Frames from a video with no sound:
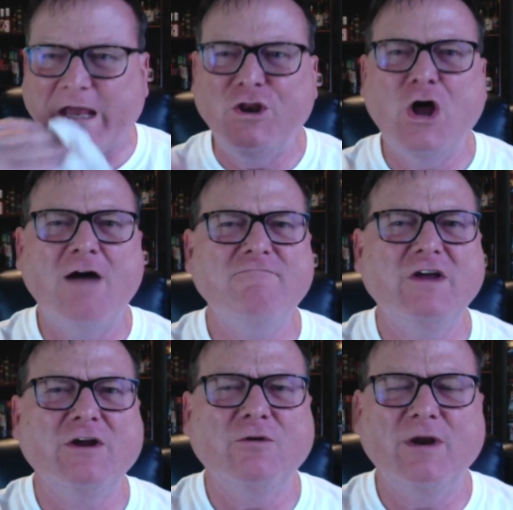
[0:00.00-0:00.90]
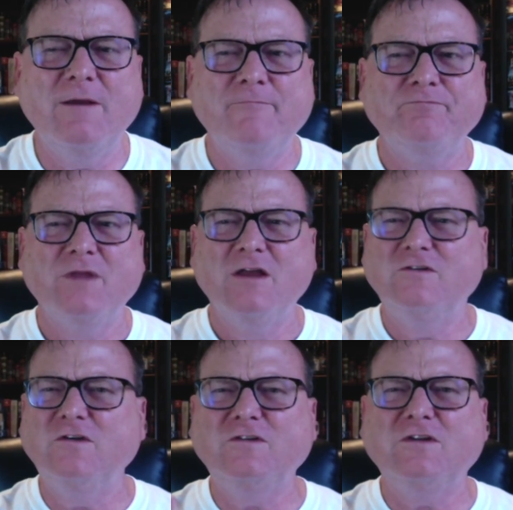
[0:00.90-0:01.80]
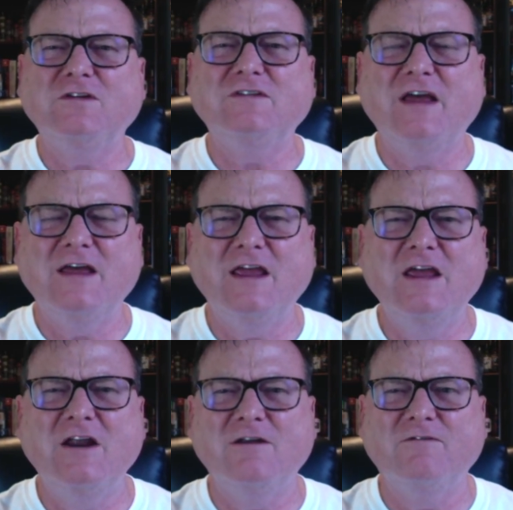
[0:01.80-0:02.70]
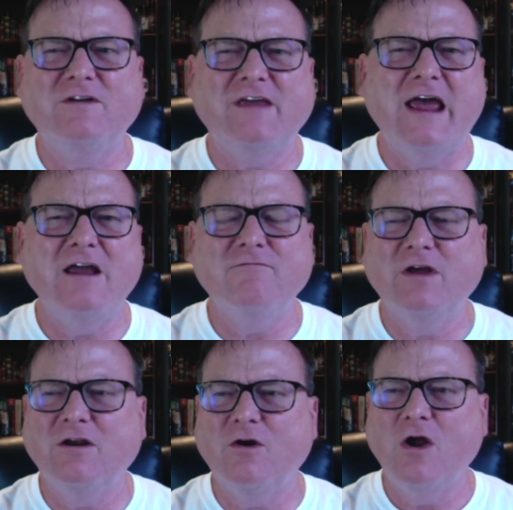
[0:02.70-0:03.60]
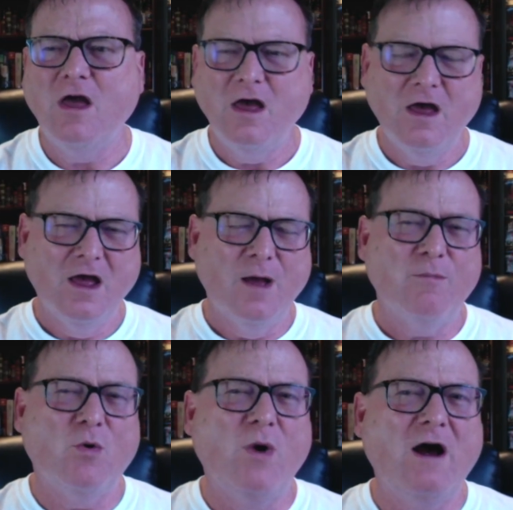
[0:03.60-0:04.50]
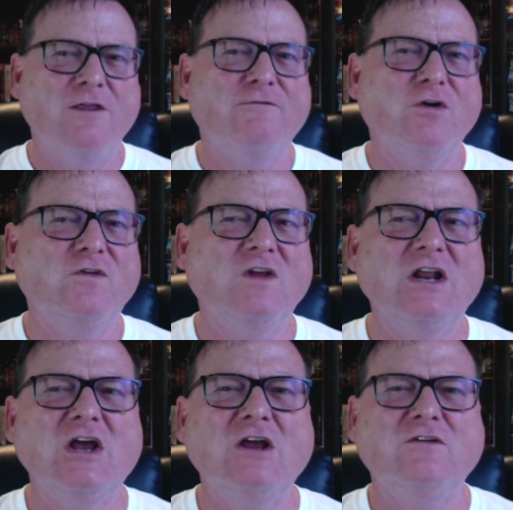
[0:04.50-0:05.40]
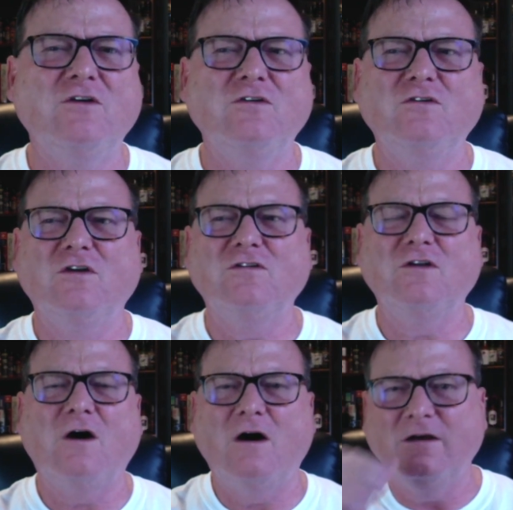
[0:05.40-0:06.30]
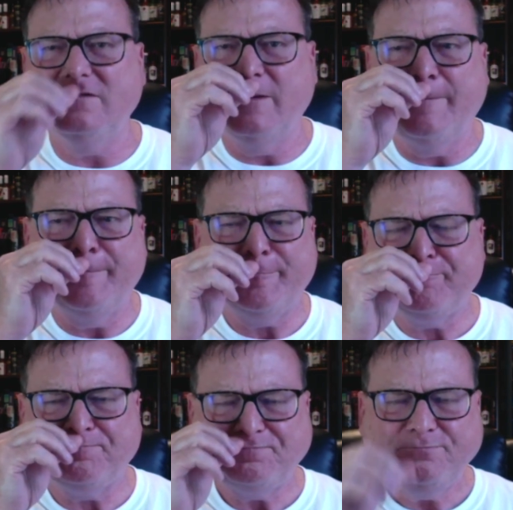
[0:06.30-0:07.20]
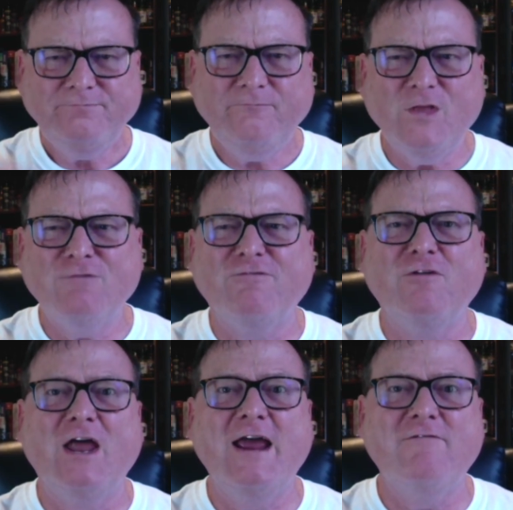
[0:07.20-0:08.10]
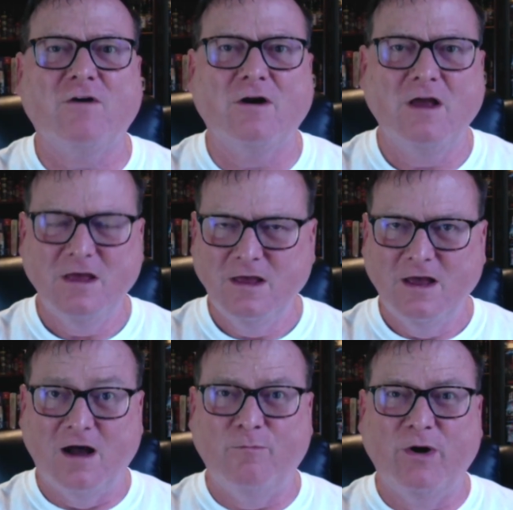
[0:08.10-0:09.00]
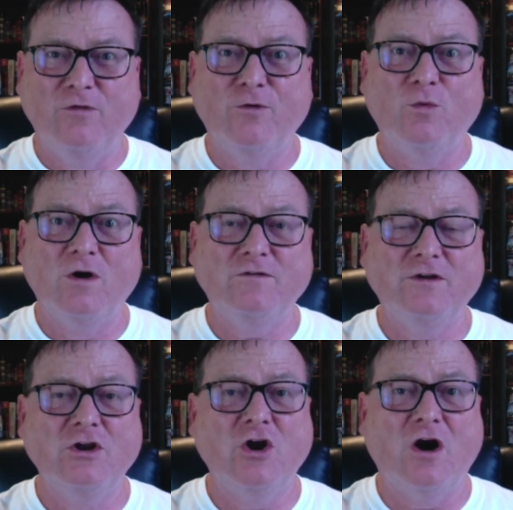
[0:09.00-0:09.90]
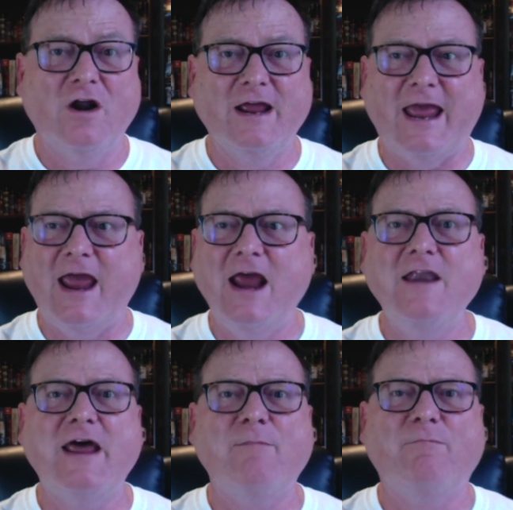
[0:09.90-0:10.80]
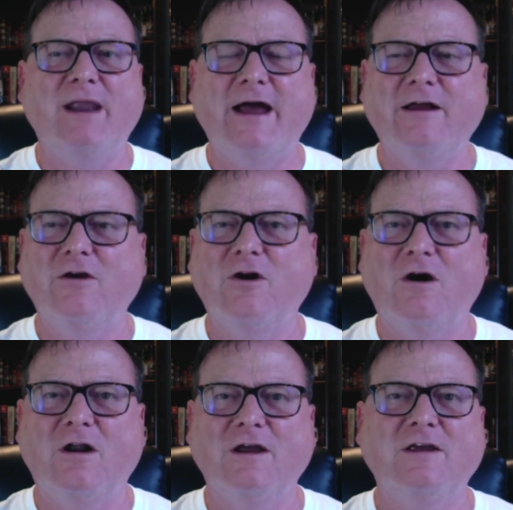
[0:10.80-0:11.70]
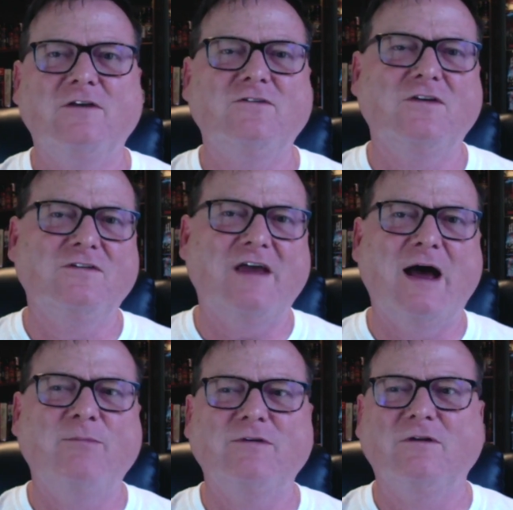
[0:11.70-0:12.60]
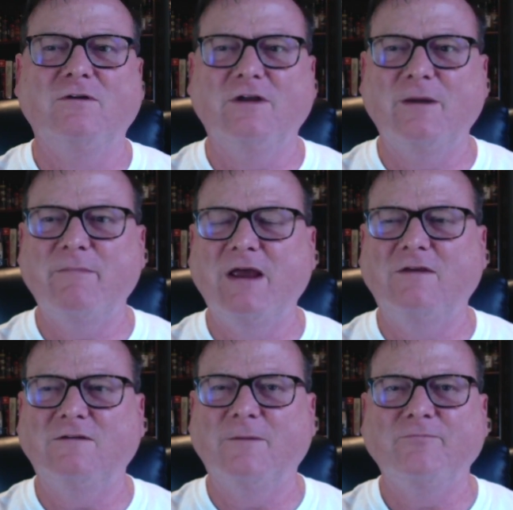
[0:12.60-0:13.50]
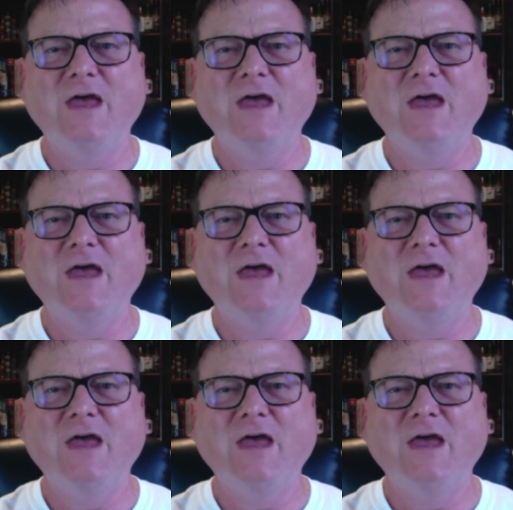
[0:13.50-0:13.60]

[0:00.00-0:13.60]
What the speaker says: Not vinegary. Just a hint of the tang of vinegar. But wow, the first thing that hits you is just the awesome flavor of both the roasted garlic and that black garlic. It's just absolutely amazing.